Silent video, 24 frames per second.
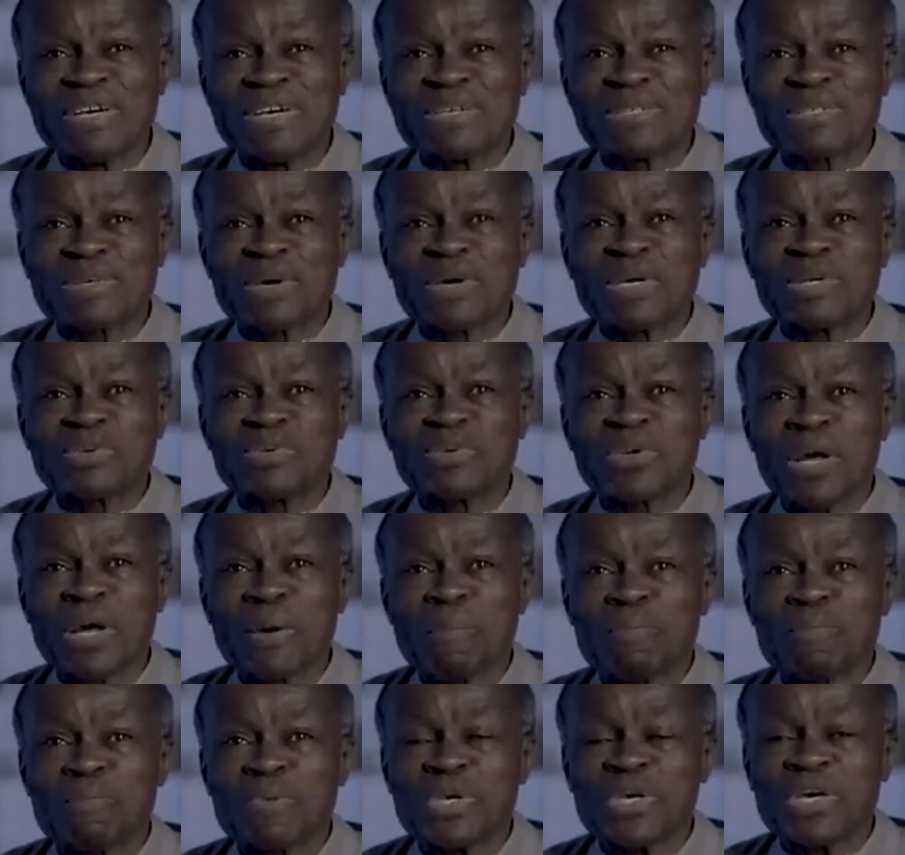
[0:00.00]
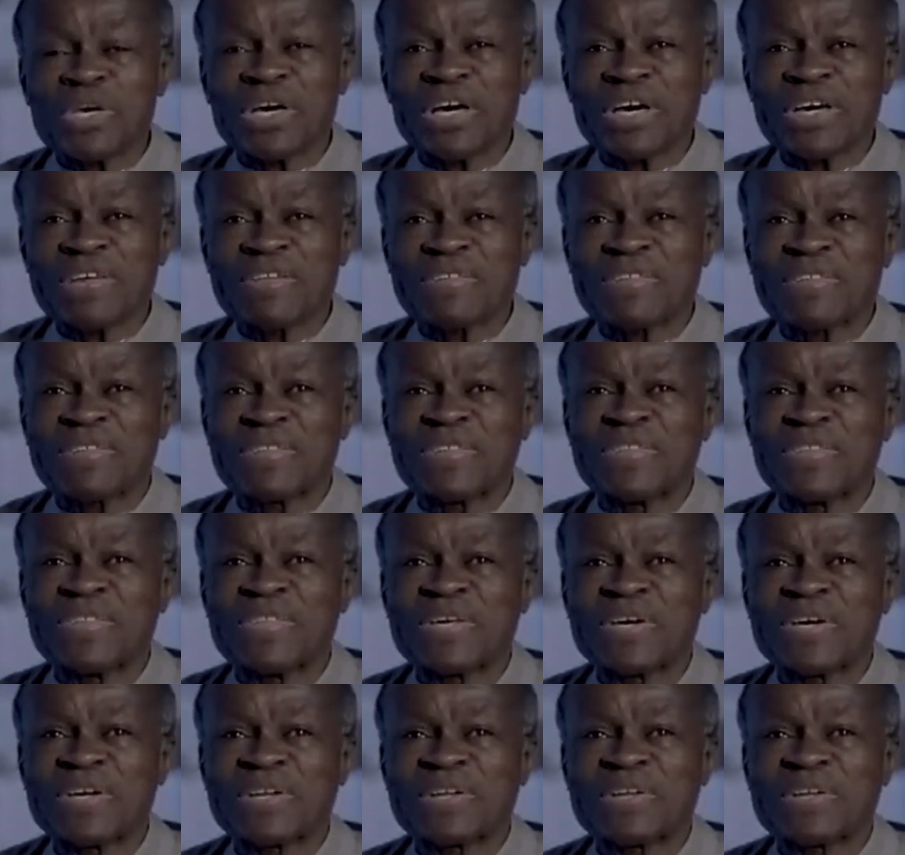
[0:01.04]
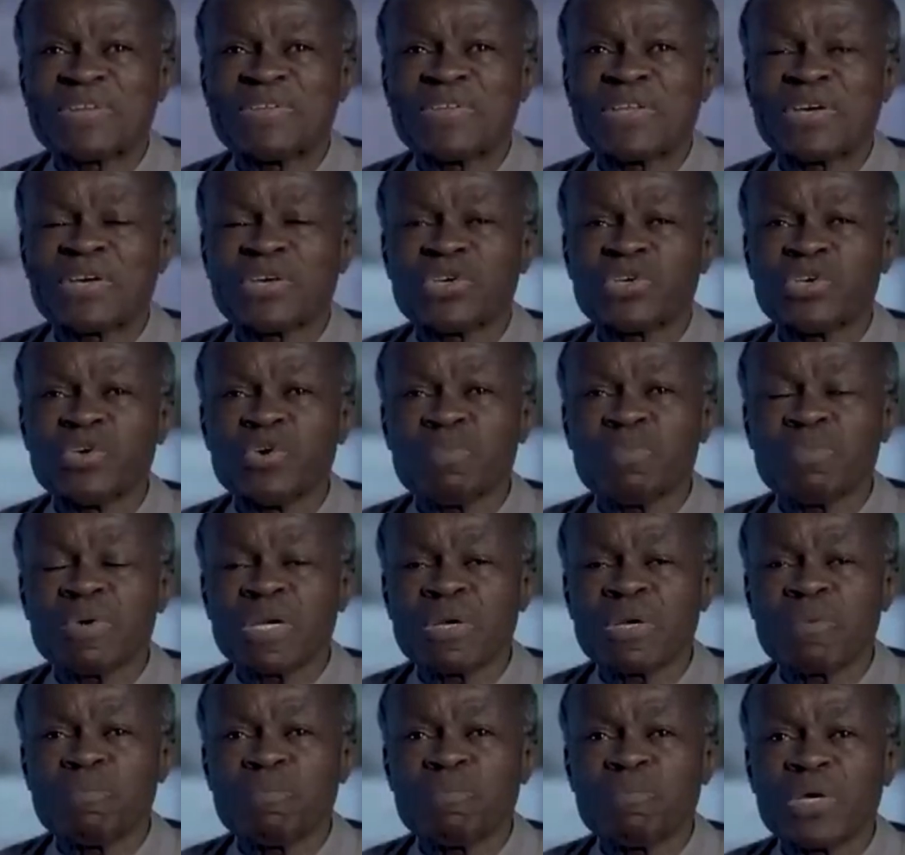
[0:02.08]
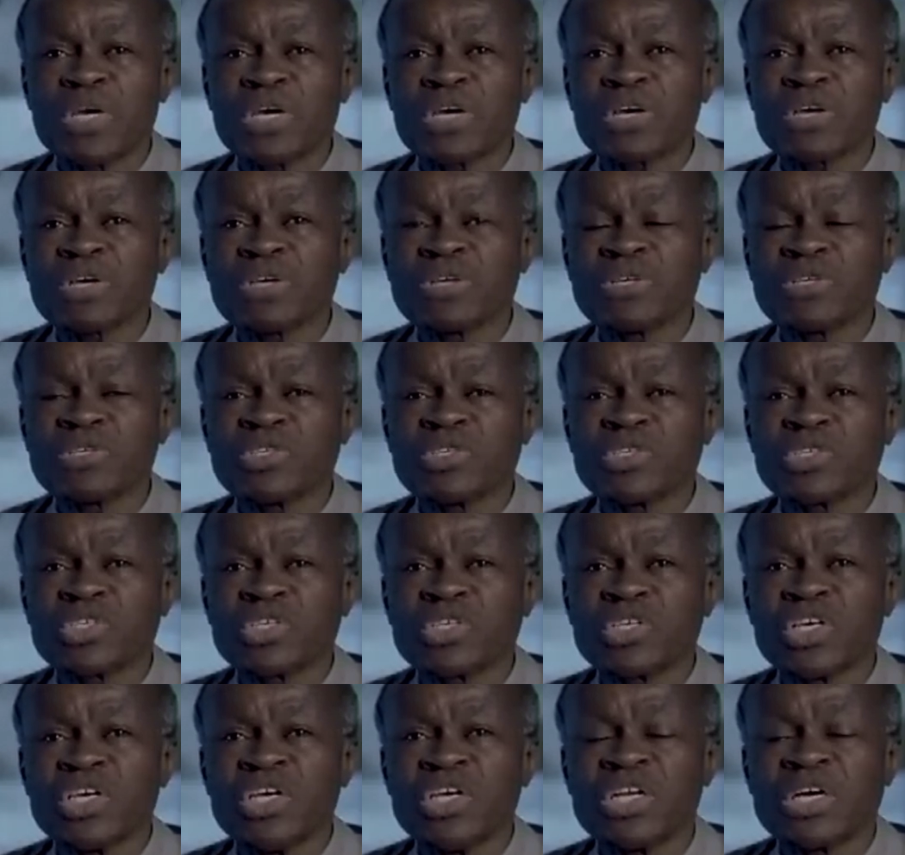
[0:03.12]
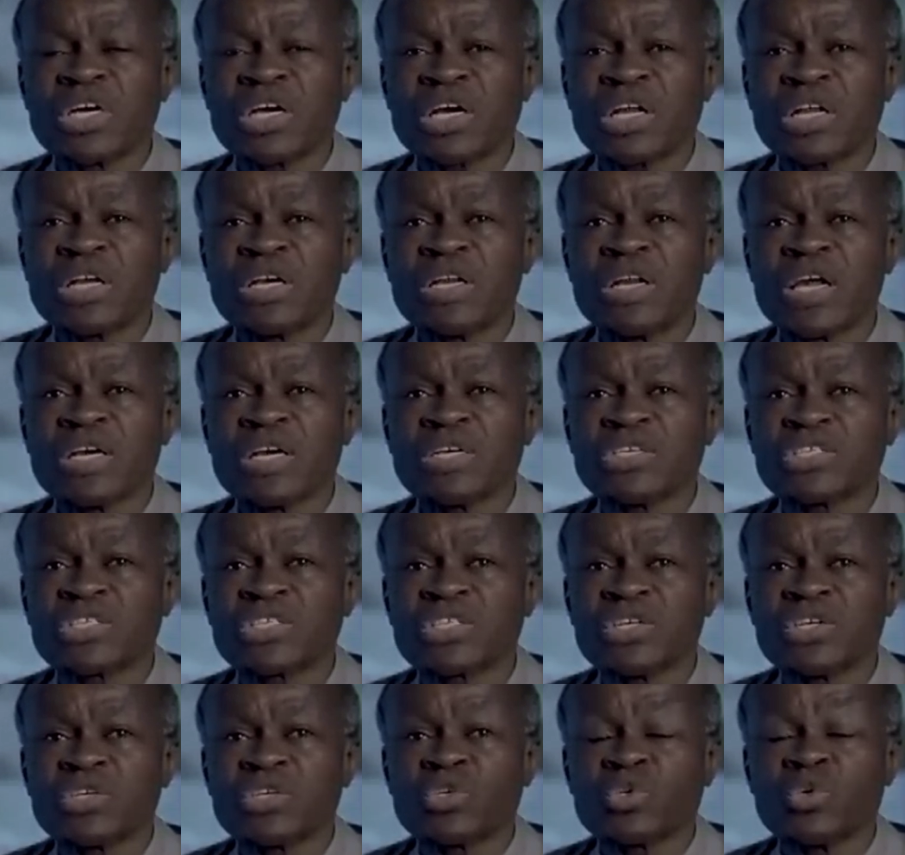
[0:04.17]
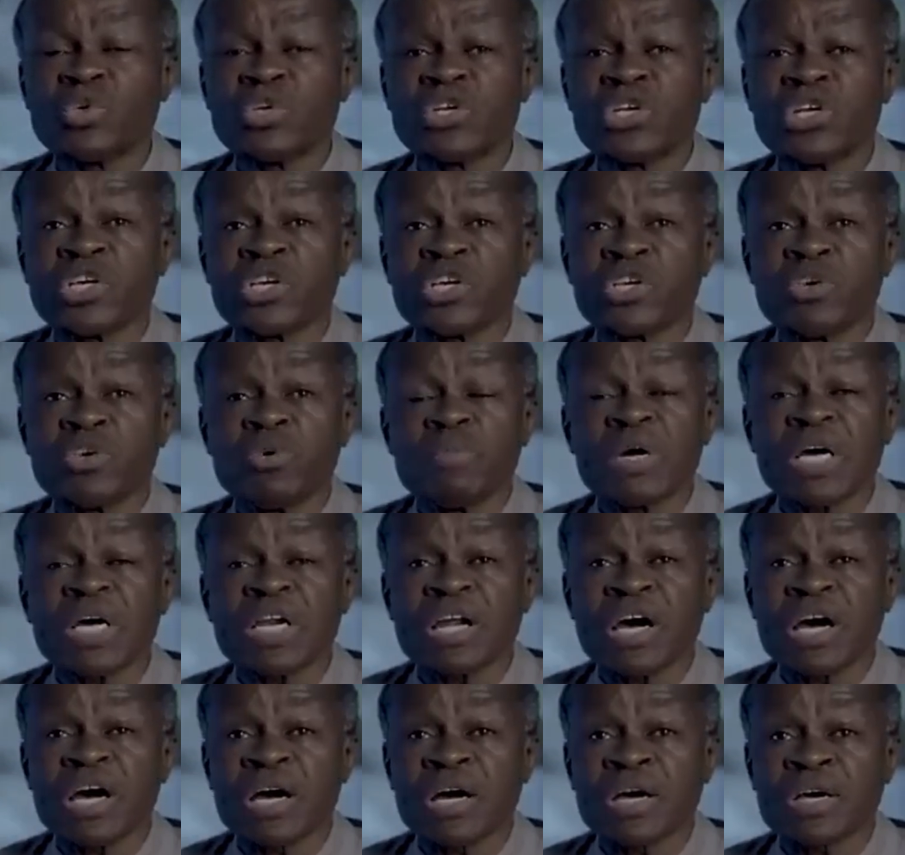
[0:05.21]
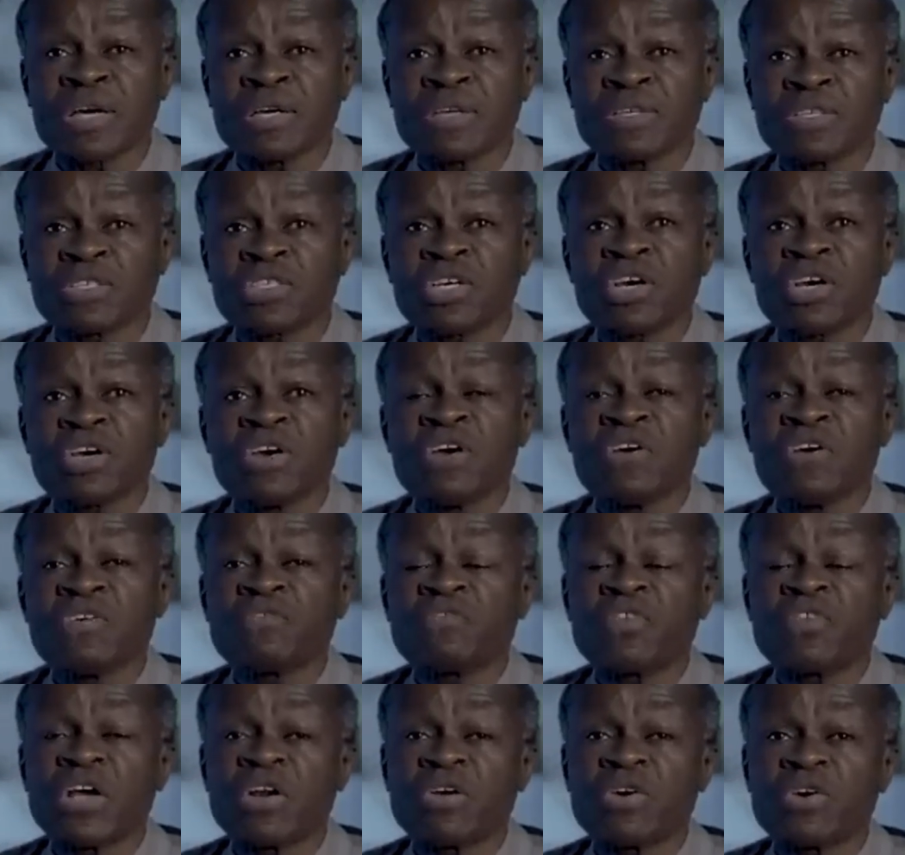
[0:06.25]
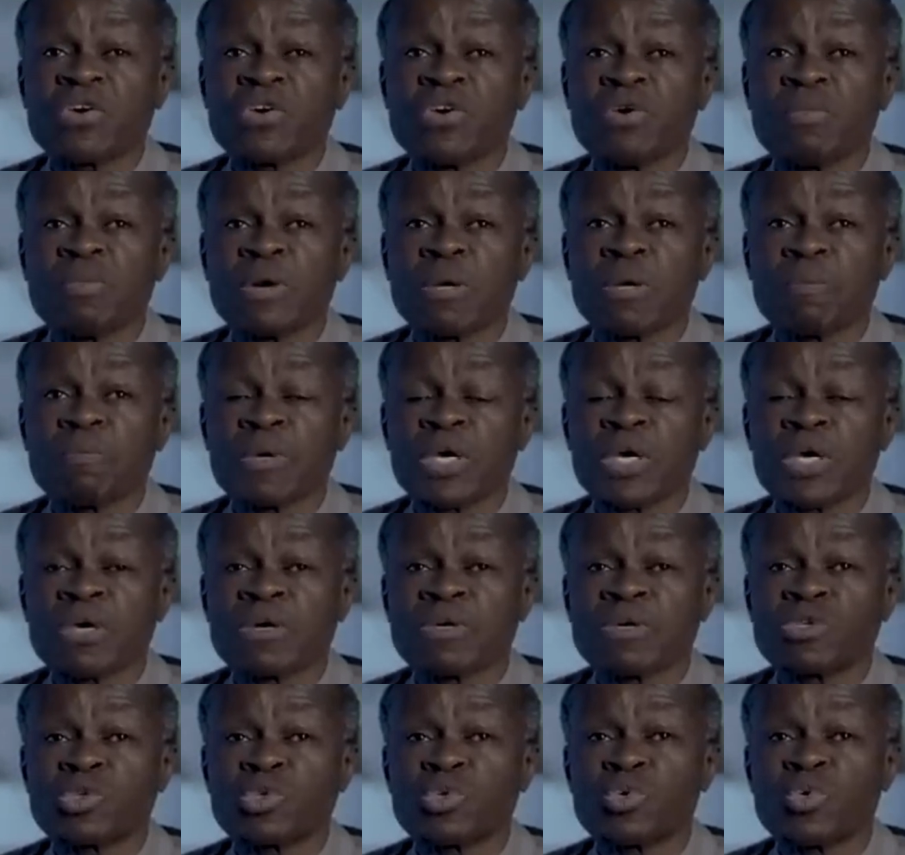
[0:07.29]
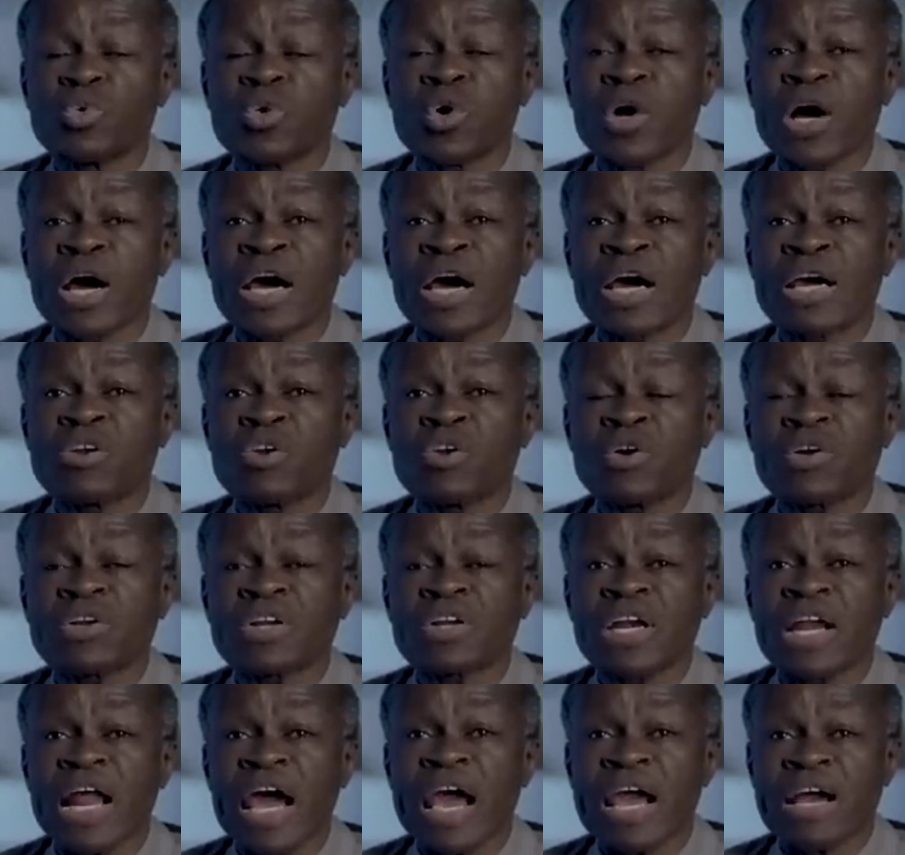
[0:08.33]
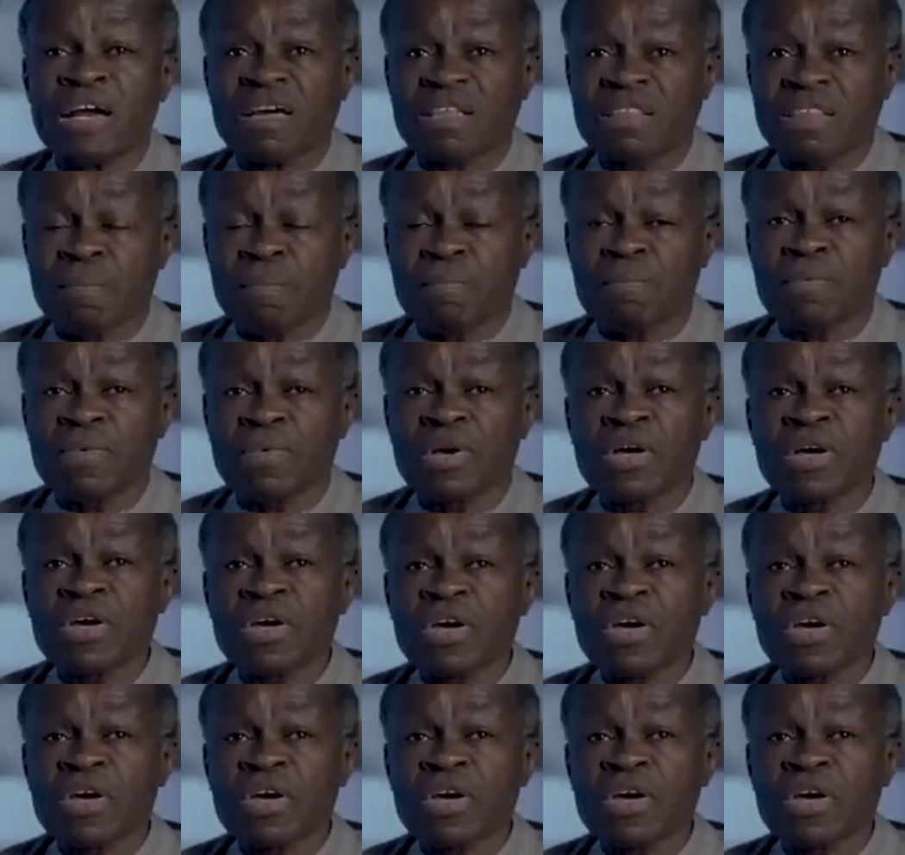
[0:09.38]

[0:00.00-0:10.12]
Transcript: So it would appear that the human being's inclination to dehumanize fellow human beings who are not like them